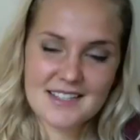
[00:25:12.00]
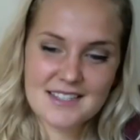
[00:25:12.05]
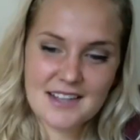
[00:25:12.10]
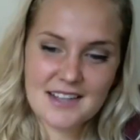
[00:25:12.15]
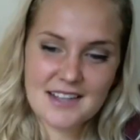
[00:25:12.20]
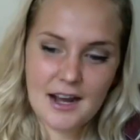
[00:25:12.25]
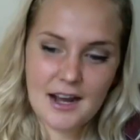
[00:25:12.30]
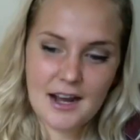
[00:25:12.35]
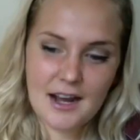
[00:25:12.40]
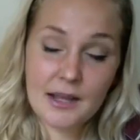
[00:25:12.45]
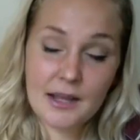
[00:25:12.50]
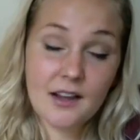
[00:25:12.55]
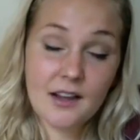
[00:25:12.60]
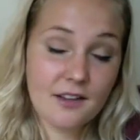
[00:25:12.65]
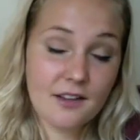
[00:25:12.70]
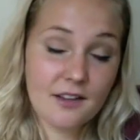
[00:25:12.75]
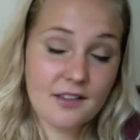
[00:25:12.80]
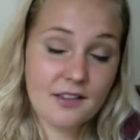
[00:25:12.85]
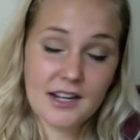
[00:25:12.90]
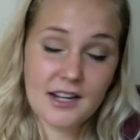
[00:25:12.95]
I
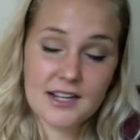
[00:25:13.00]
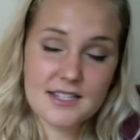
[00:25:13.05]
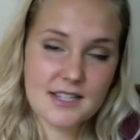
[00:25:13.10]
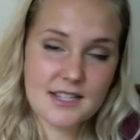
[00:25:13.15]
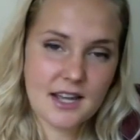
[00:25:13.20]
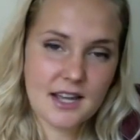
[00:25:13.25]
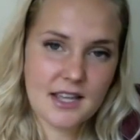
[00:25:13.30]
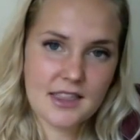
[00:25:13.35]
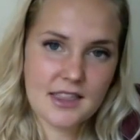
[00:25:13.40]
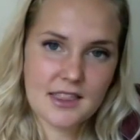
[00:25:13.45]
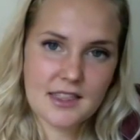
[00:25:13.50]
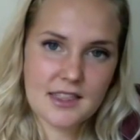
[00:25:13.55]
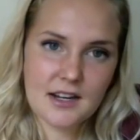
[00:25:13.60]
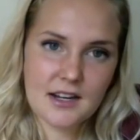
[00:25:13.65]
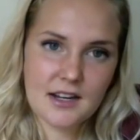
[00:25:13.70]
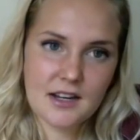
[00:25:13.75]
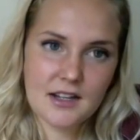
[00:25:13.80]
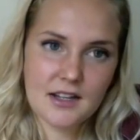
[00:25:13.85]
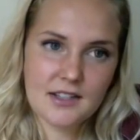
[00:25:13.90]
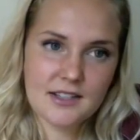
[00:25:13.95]
love, like I said,
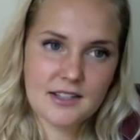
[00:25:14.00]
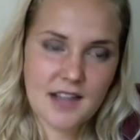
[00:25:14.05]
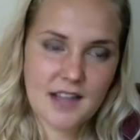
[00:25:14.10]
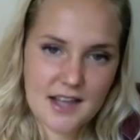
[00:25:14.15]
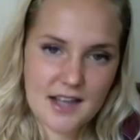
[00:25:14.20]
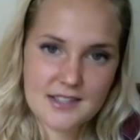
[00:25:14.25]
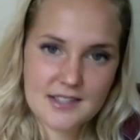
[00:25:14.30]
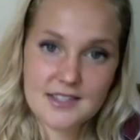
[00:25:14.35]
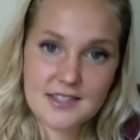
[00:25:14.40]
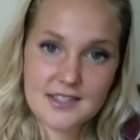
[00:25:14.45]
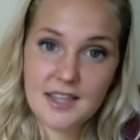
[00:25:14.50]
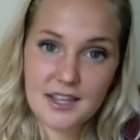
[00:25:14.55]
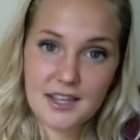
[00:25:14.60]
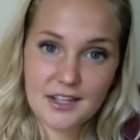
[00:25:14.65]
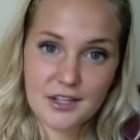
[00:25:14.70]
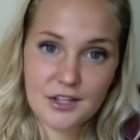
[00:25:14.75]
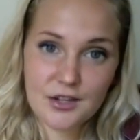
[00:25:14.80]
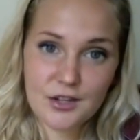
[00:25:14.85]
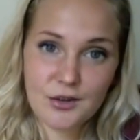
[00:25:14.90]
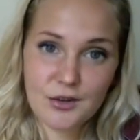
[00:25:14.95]
the yes,
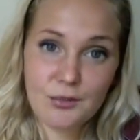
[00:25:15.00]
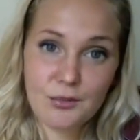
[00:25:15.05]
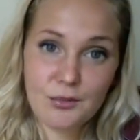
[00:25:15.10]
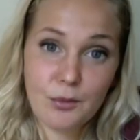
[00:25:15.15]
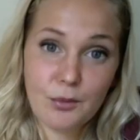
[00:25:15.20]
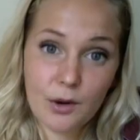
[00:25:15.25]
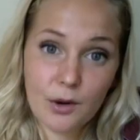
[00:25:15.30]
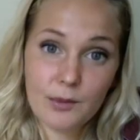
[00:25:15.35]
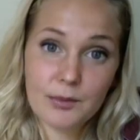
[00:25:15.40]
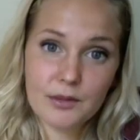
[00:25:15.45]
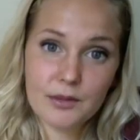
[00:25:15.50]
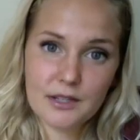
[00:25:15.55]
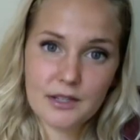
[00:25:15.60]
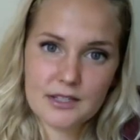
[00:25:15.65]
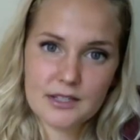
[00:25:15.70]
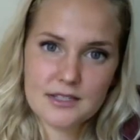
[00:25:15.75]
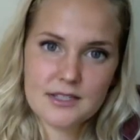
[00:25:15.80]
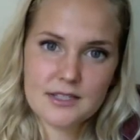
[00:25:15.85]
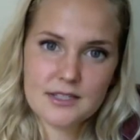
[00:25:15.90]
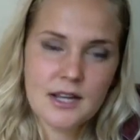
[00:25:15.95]
thank you, more
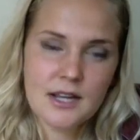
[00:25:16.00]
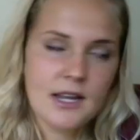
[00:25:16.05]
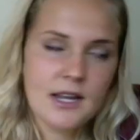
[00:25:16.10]
please.